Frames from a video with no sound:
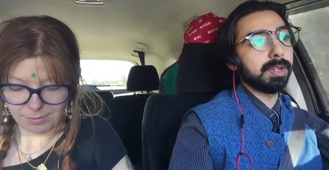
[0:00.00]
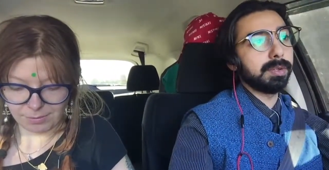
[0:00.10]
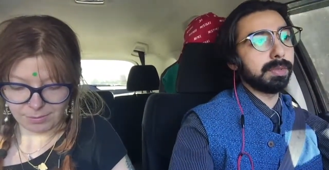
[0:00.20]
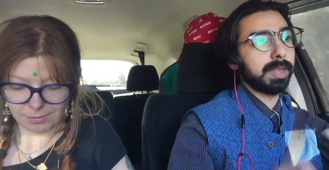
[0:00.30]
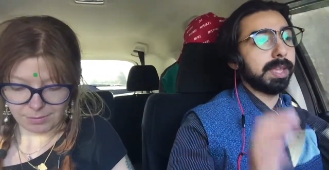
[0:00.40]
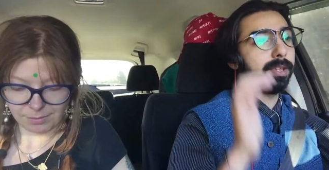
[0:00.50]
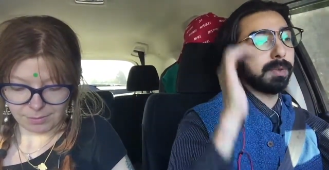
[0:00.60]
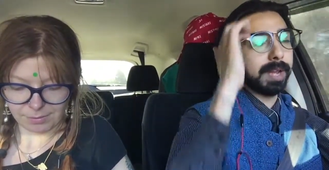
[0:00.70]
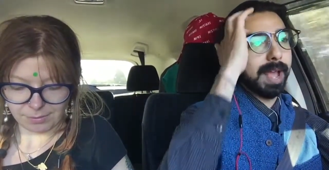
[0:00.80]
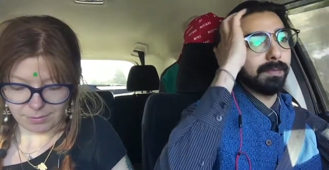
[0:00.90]
Speaker 1: you think you
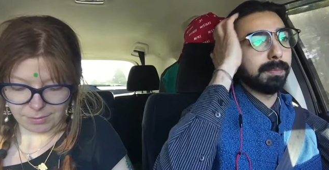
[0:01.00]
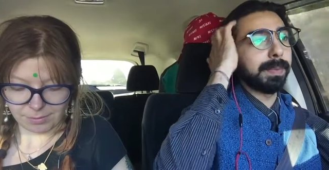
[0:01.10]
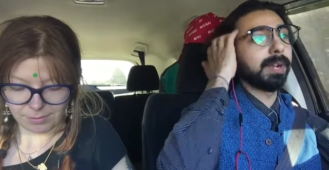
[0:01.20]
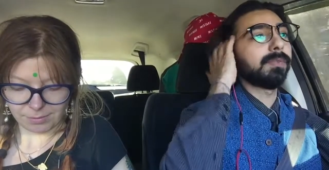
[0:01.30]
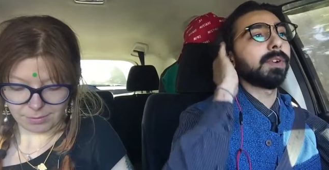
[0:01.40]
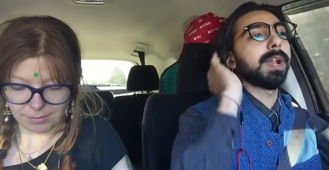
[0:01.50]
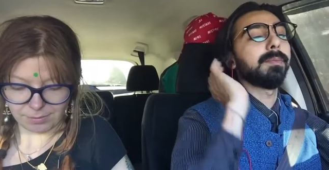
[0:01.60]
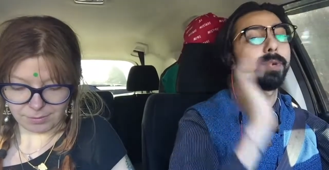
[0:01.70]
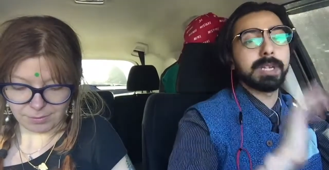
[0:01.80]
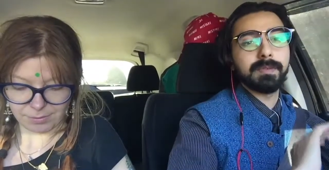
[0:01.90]
can have a beer for him,
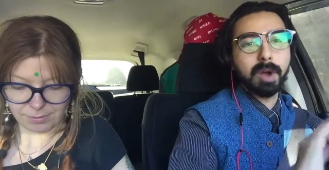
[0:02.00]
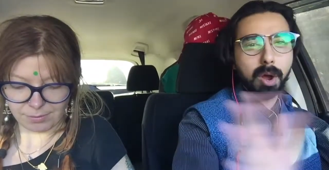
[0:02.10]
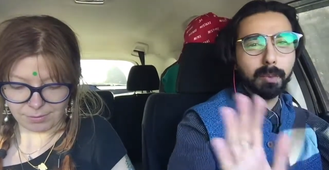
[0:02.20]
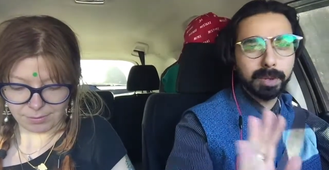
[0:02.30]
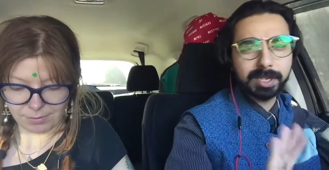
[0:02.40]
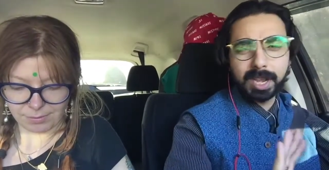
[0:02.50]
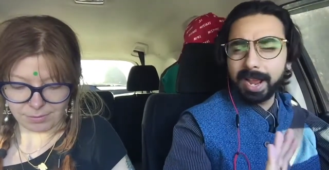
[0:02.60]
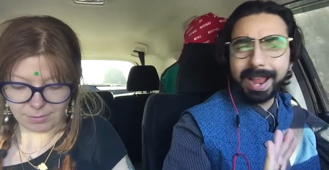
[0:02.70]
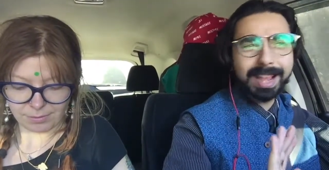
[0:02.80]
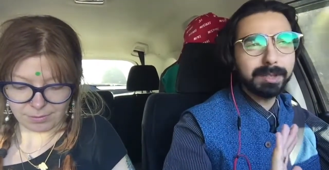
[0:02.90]
which I've, which
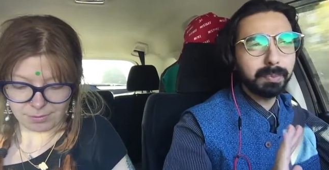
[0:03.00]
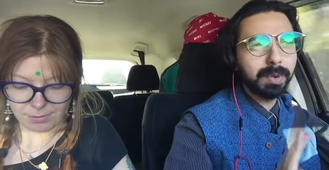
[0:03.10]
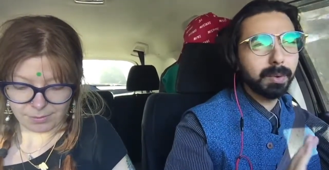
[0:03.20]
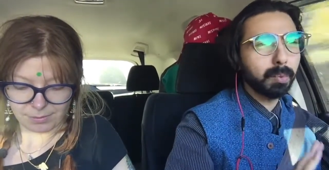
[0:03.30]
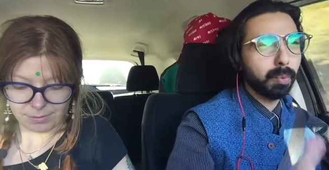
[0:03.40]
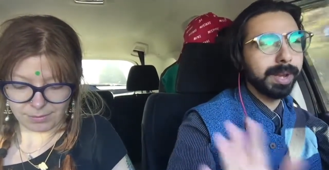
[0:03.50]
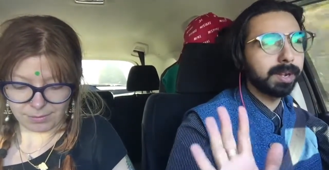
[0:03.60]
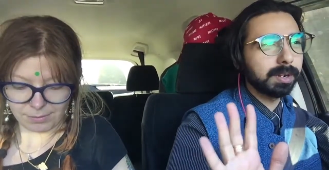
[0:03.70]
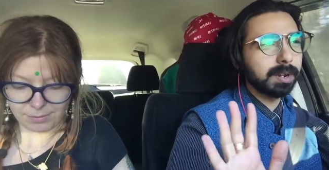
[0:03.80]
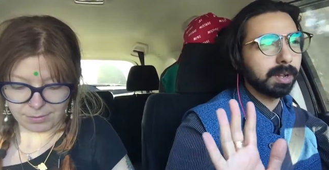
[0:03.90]
is what a
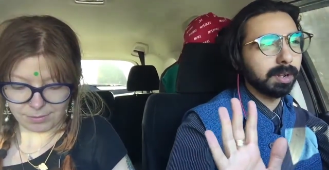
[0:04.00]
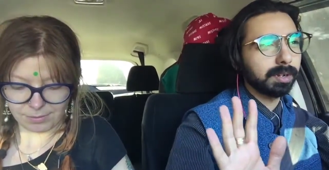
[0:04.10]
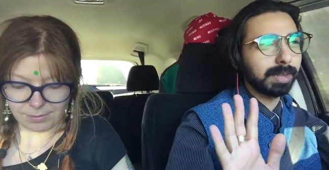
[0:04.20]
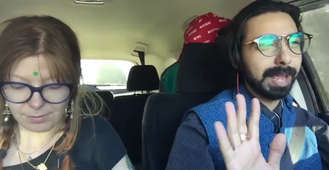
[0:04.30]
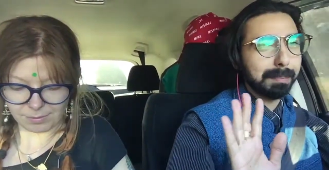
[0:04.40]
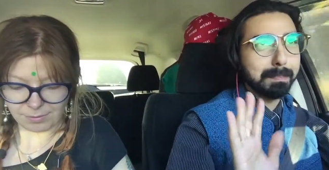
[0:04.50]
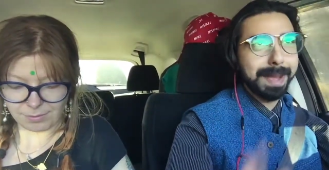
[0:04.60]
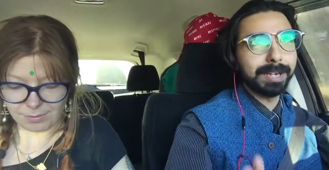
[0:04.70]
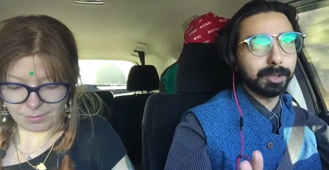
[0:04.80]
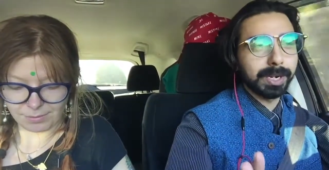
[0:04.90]
weird like
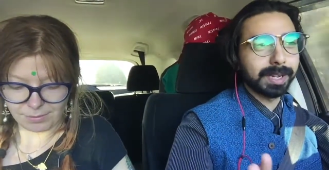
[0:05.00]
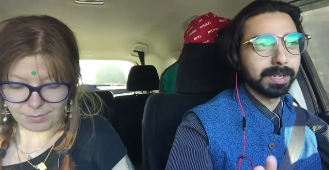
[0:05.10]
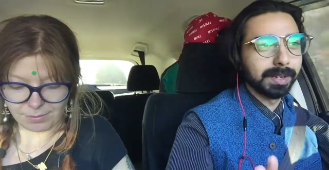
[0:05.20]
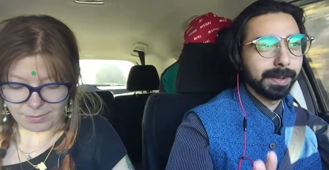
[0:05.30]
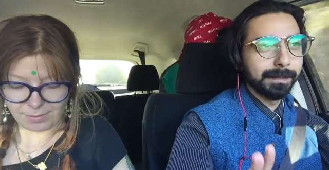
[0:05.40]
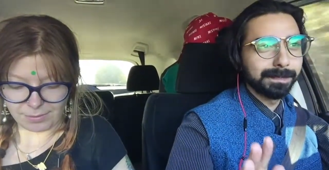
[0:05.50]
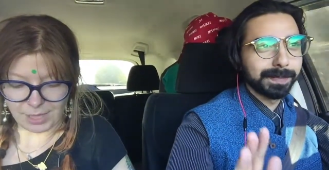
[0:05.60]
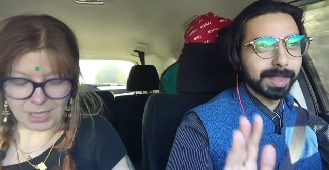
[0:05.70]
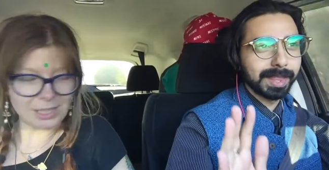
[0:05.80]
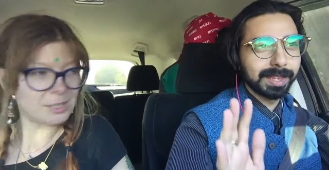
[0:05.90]
metric.
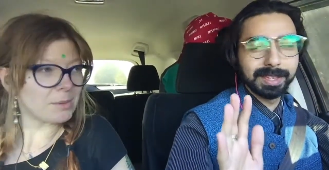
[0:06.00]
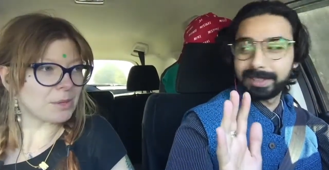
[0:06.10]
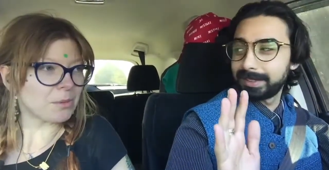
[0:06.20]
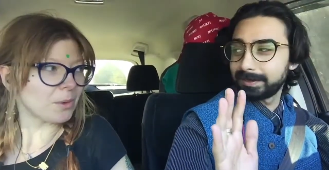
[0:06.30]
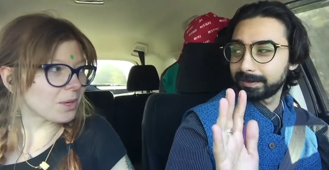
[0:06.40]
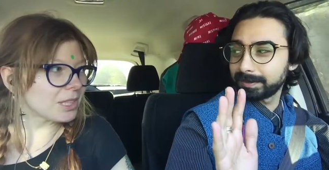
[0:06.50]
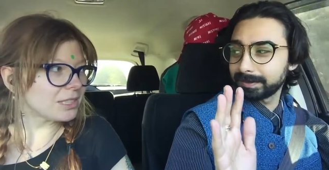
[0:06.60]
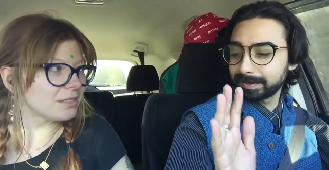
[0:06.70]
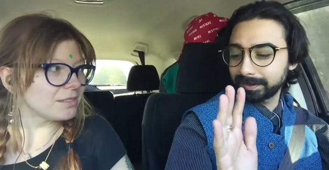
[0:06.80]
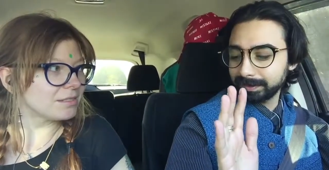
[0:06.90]
Speaker 2: Elizabeth
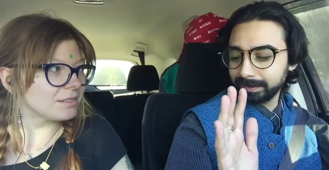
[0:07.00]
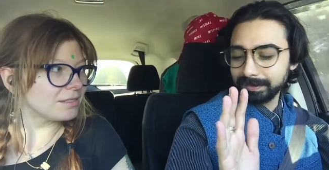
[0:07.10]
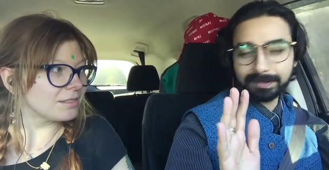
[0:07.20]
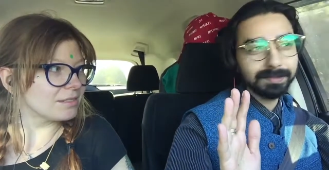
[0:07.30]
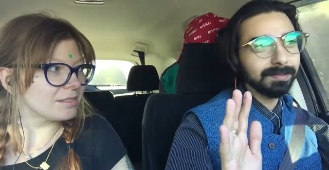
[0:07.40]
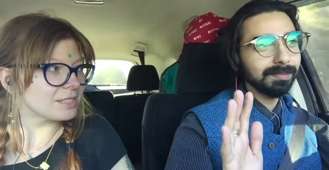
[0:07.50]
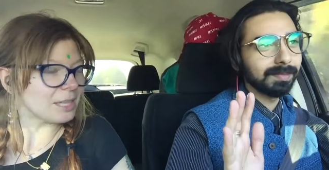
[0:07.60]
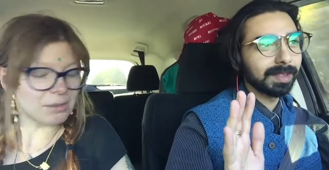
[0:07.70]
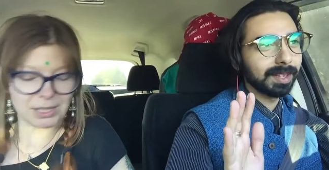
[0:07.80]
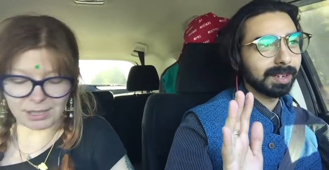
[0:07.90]
Warren? Is
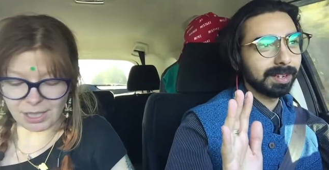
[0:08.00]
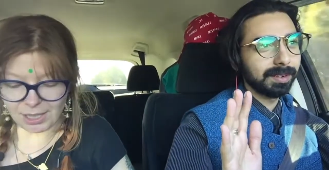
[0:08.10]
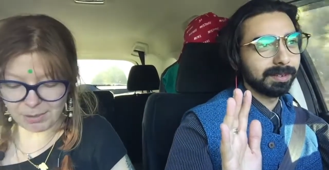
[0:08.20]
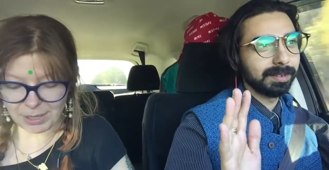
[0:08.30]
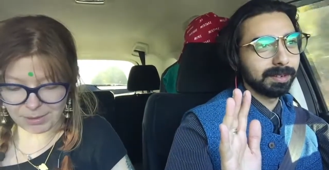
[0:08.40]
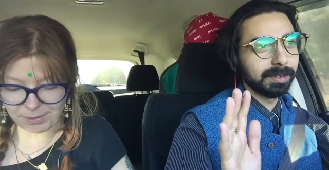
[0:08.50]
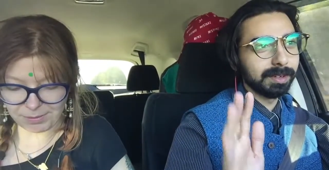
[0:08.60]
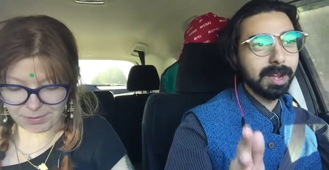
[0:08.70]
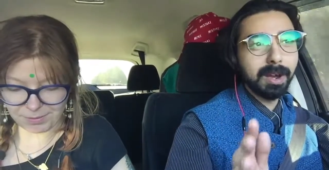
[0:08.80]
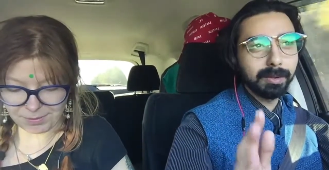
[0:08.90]
that what you're talking
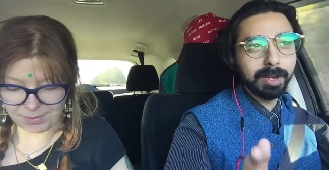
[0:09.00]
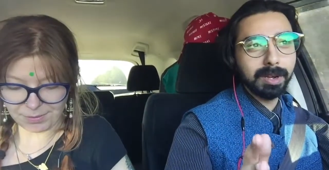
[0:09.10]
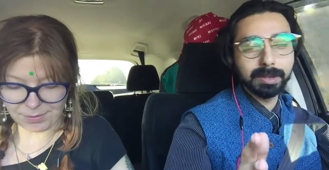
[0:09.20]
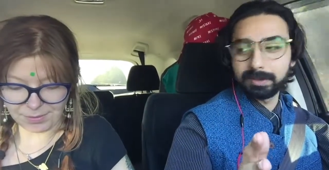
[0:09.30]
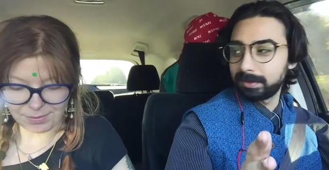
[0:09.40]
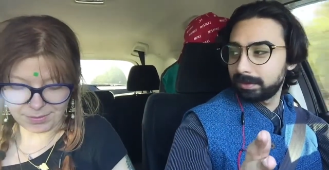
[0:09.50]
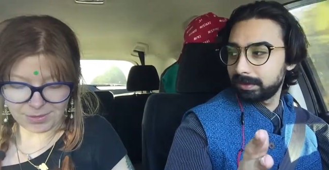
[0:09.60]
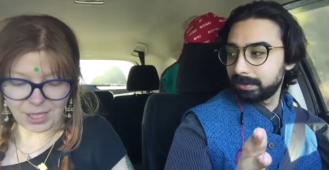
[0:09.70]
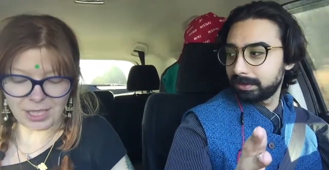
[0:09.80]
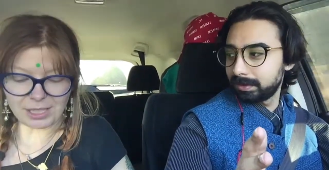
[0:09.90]
about?
Speaker 1: No, no.
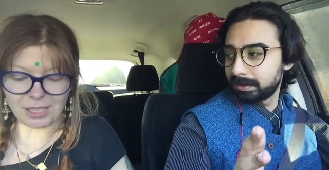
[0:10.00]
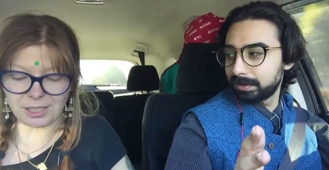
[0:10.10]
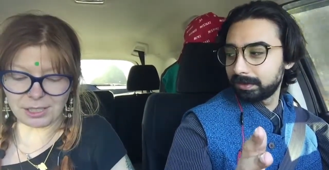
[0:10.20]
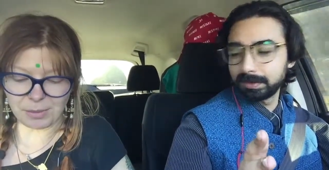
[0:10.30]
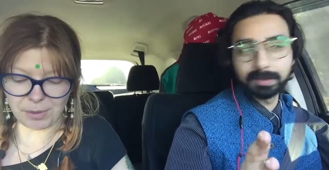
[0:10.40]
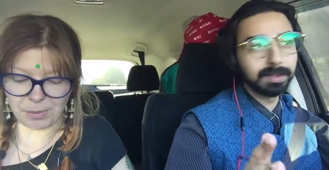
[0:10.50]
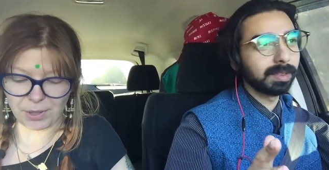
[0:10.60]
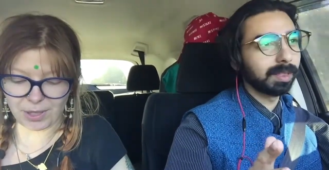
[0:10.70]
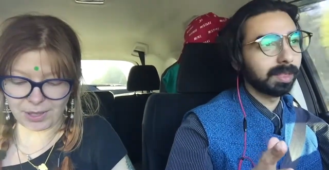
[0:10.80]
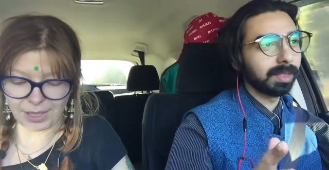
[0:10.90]
Speaker 2: No, that's an Elizabeth
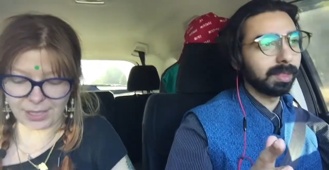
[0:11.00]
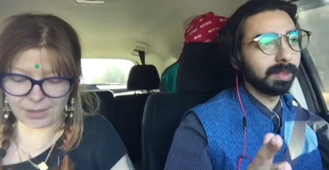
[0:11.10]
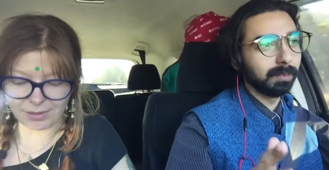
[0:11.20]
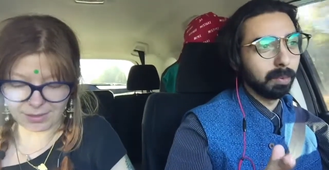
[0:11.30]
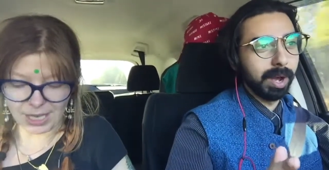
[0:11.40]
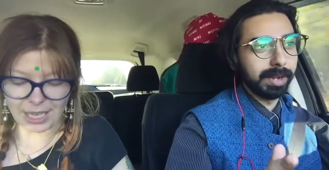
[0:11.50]
Warren thing.
Speaker 1: What? I